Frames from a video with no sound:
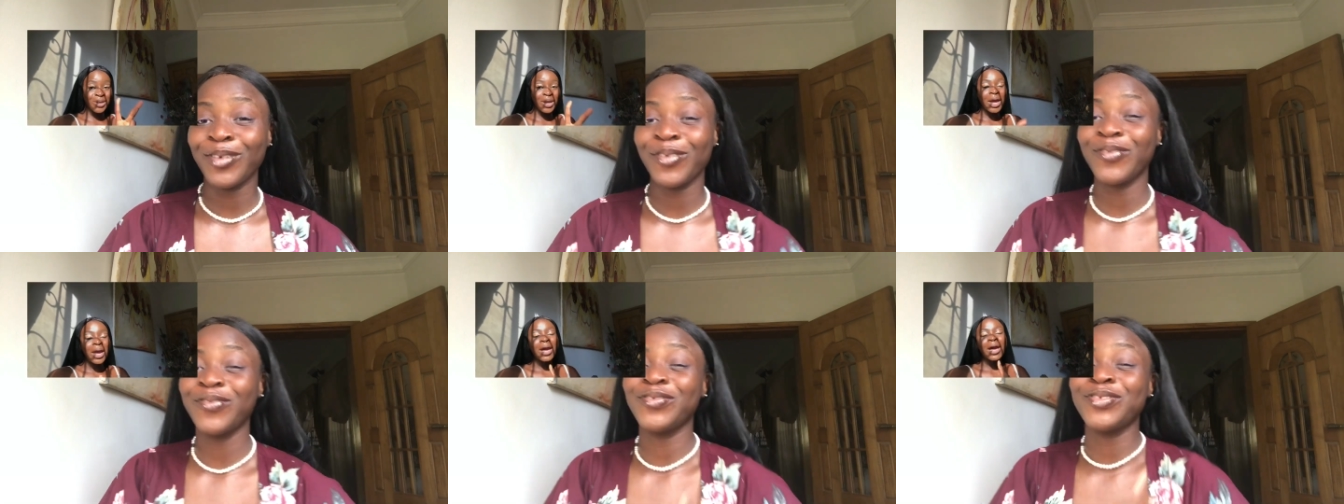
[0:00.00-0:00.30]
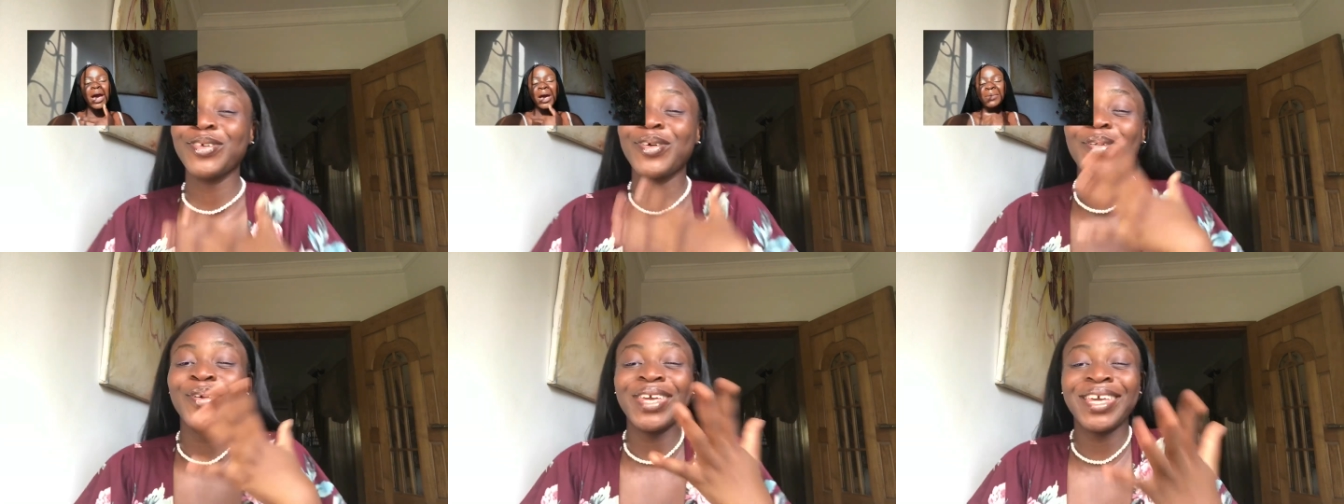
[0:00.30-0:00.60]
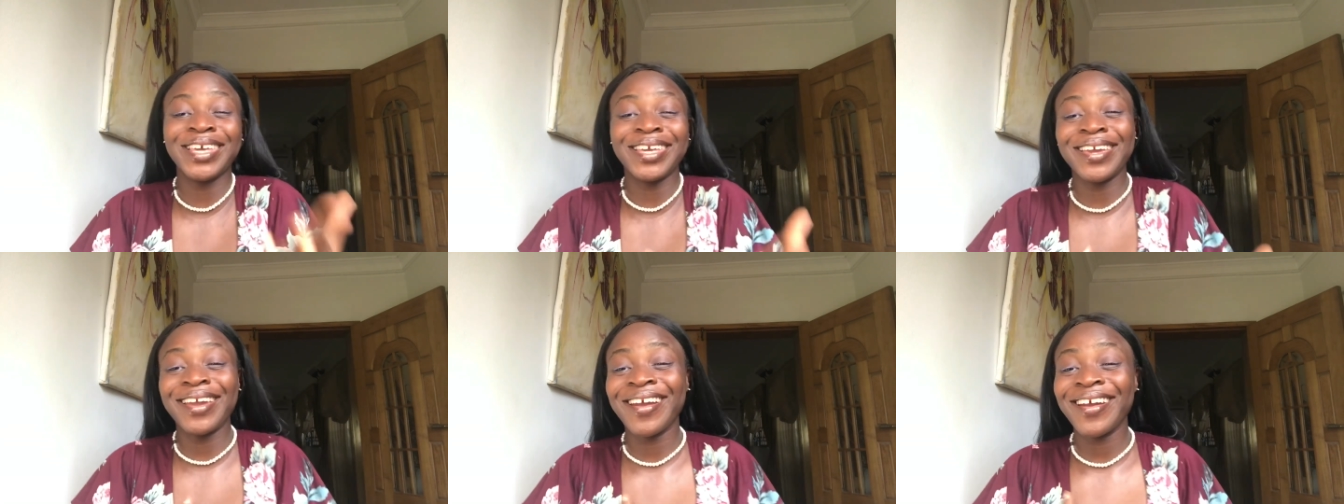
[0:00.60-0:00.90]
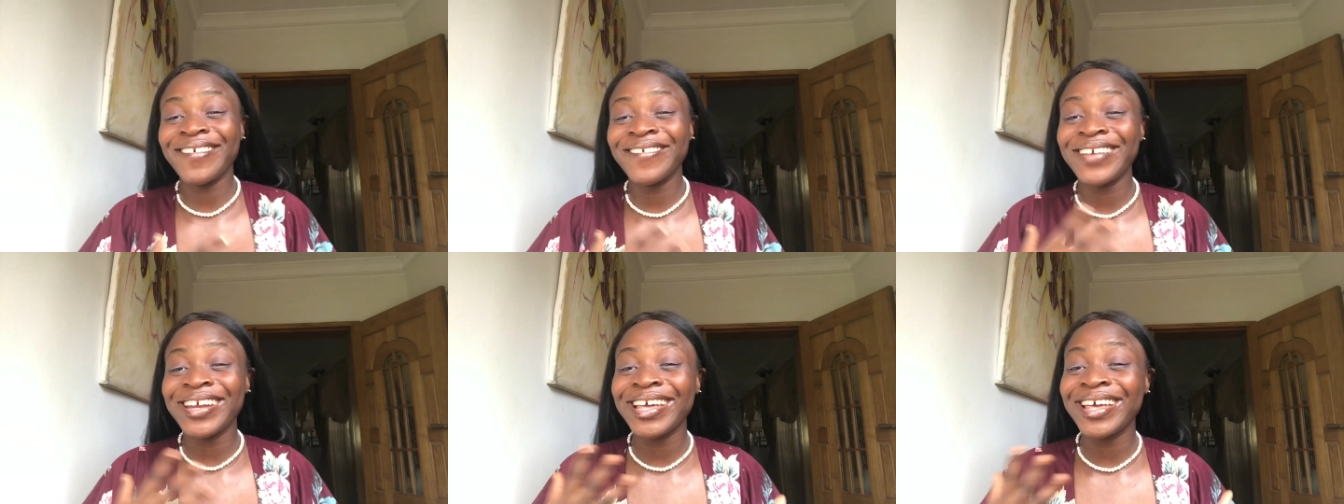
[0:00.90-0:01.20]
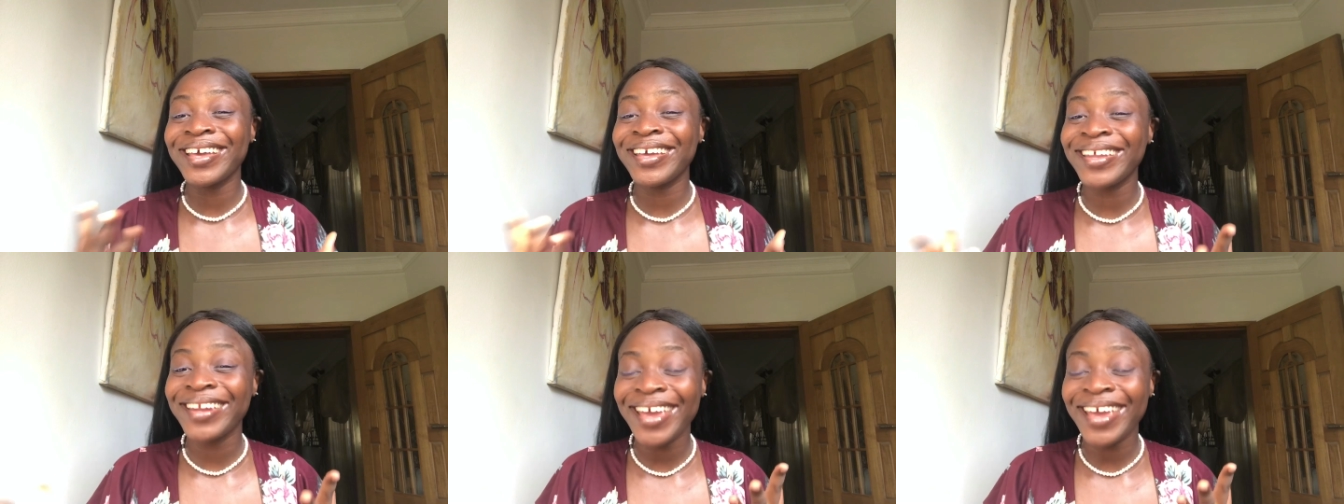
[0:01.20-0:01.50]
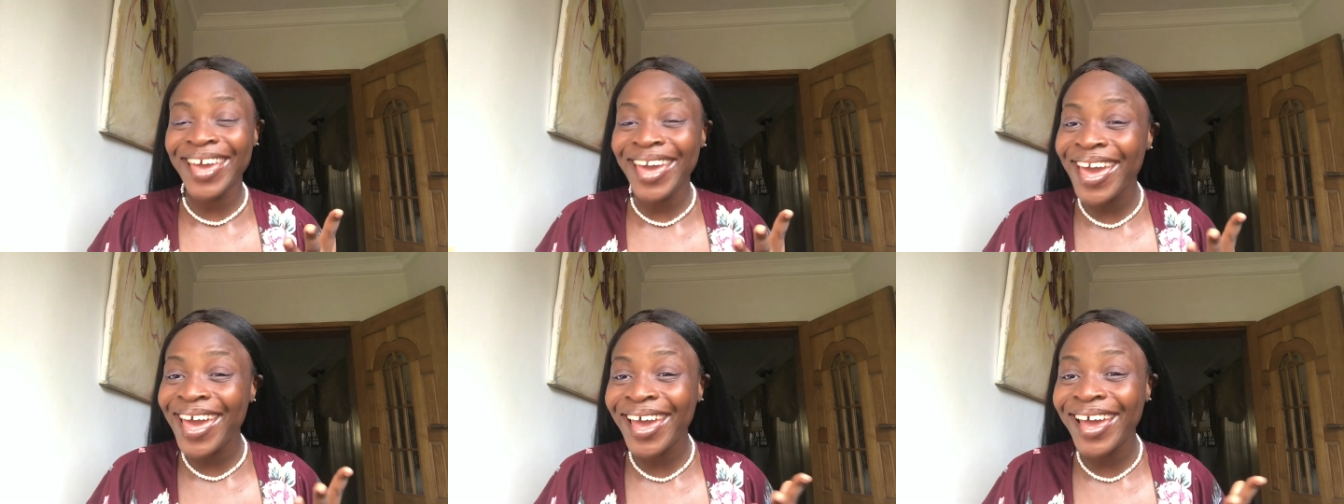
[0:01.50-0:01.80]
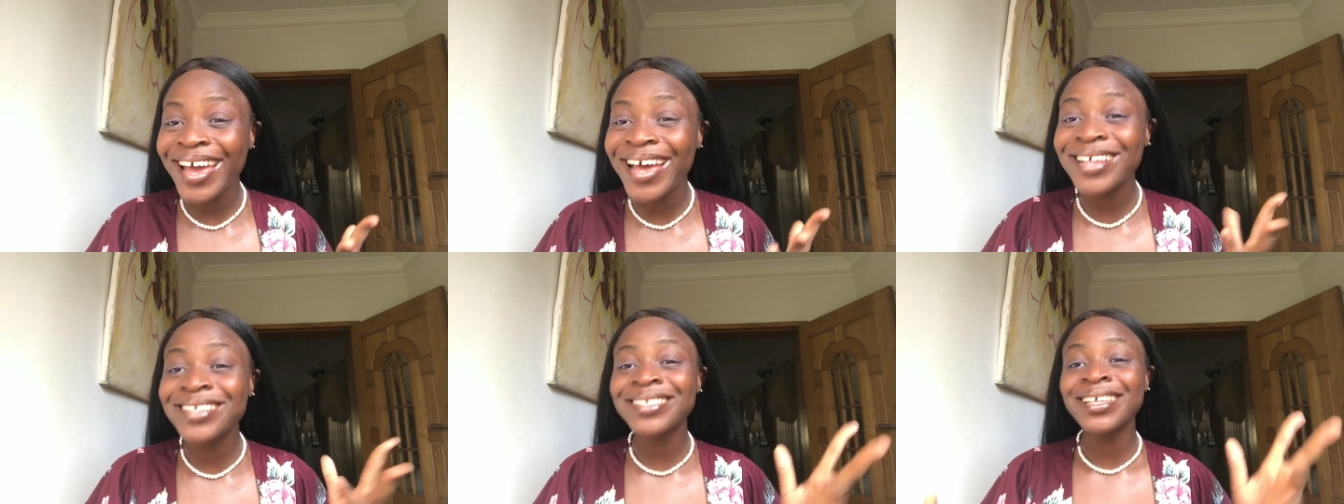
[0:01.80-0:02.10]
So here it
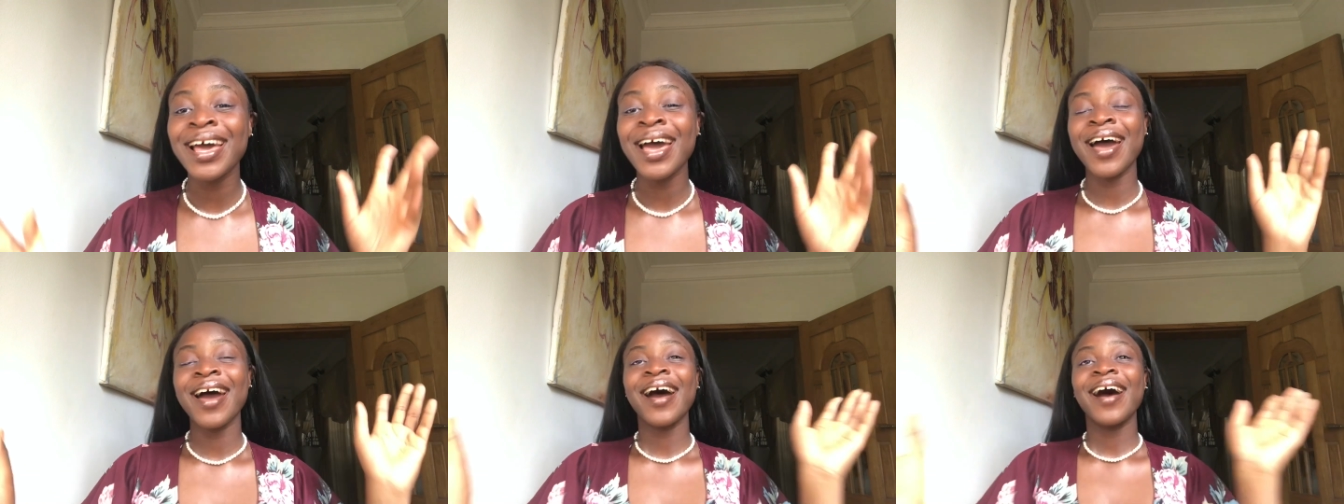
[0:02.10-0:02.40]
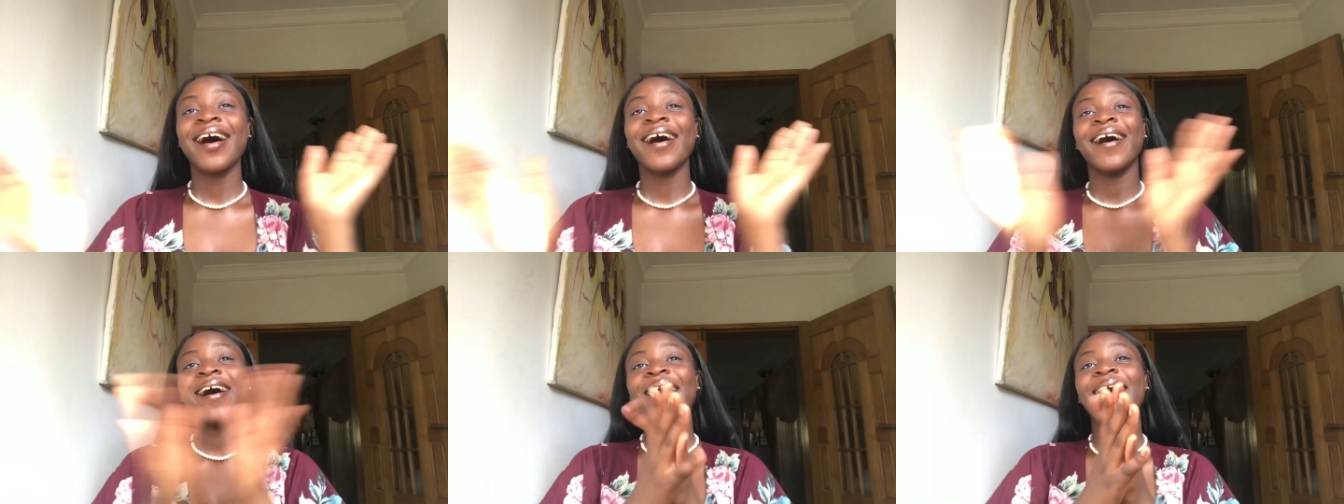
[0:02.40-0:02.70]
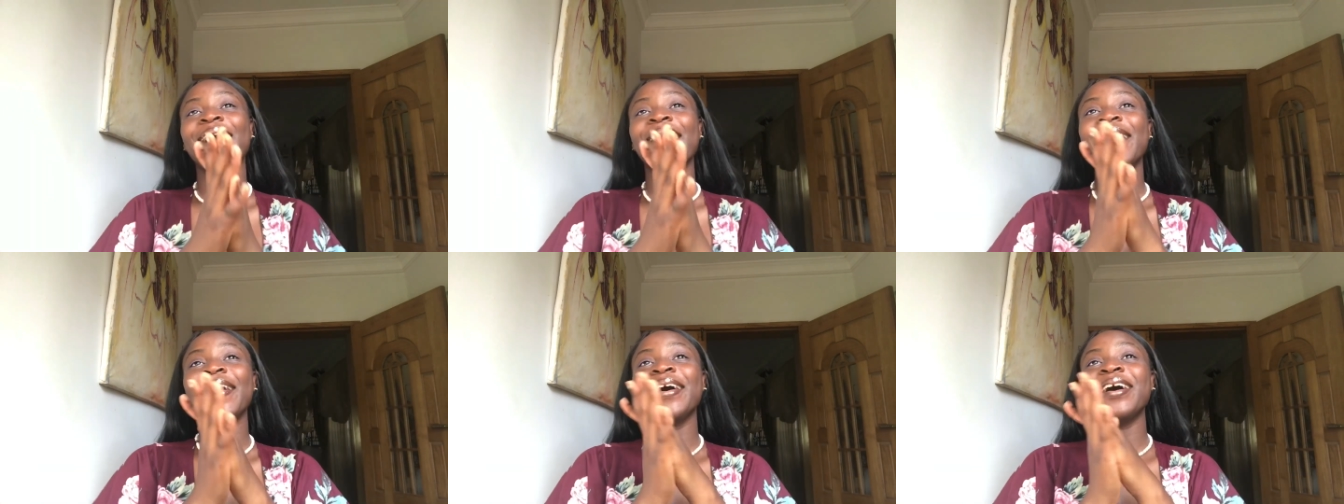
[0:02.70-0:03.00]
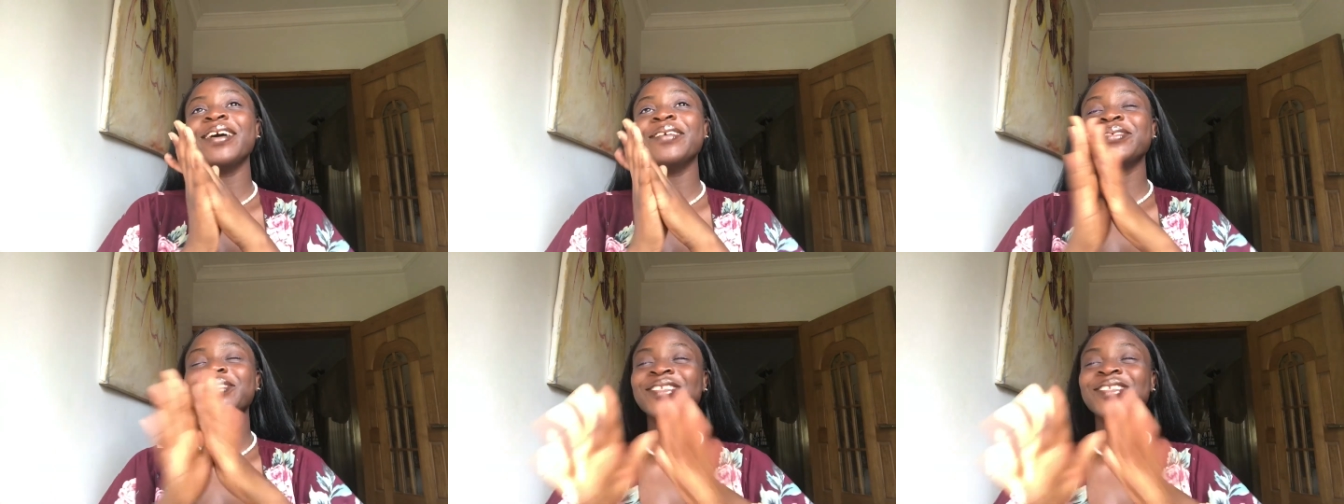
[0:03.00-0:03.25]
is.